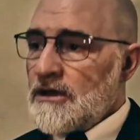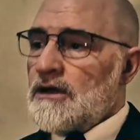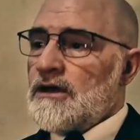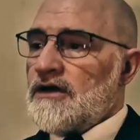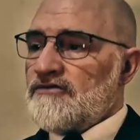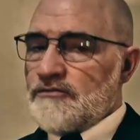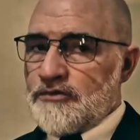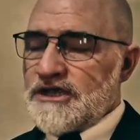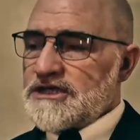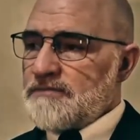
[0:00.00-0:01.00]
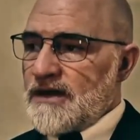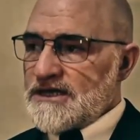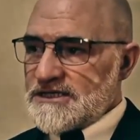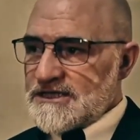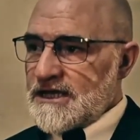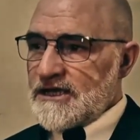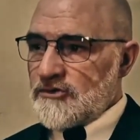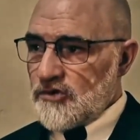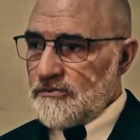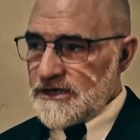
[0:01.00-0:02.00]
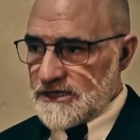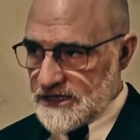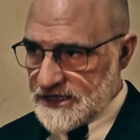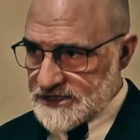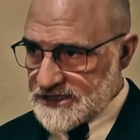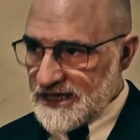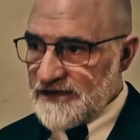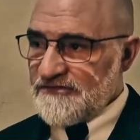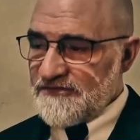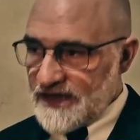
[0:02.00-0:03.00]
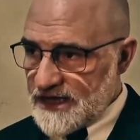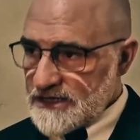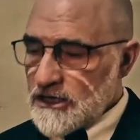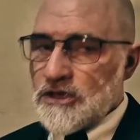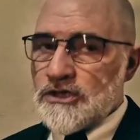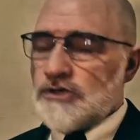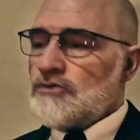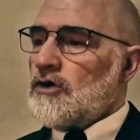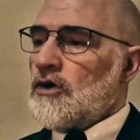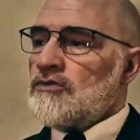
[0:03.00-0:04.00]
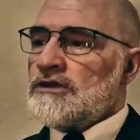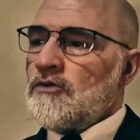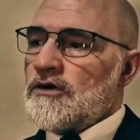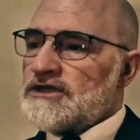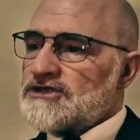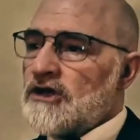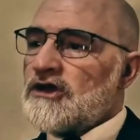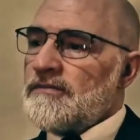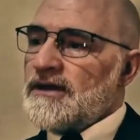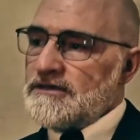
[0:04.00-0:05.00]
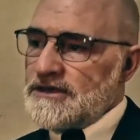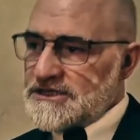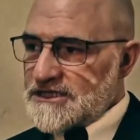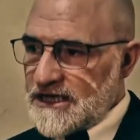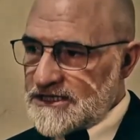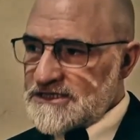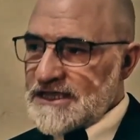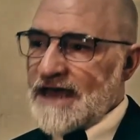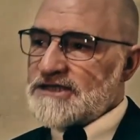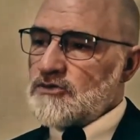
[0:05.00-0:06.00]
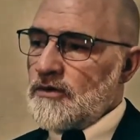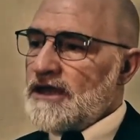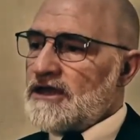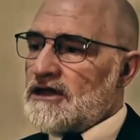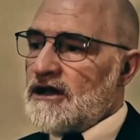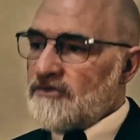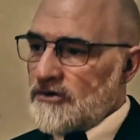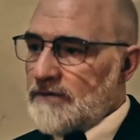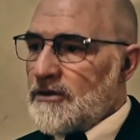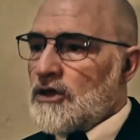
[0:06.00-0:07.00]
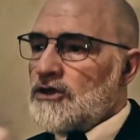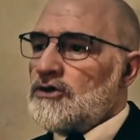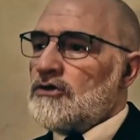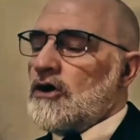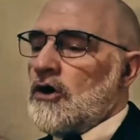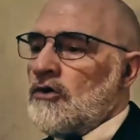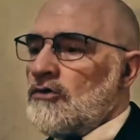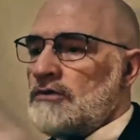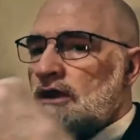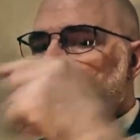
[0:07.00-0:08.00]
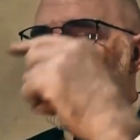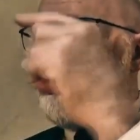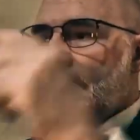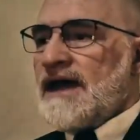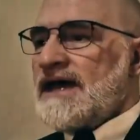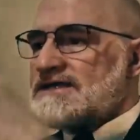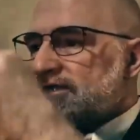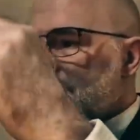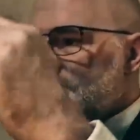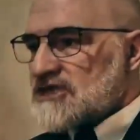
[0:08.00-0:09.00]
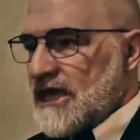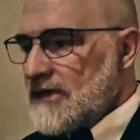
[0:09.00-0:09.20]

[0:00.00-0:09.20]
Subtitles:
of the British Pakistani grooming cases, in fact, you only want to talk about these cases as a way to cover up your own mass scale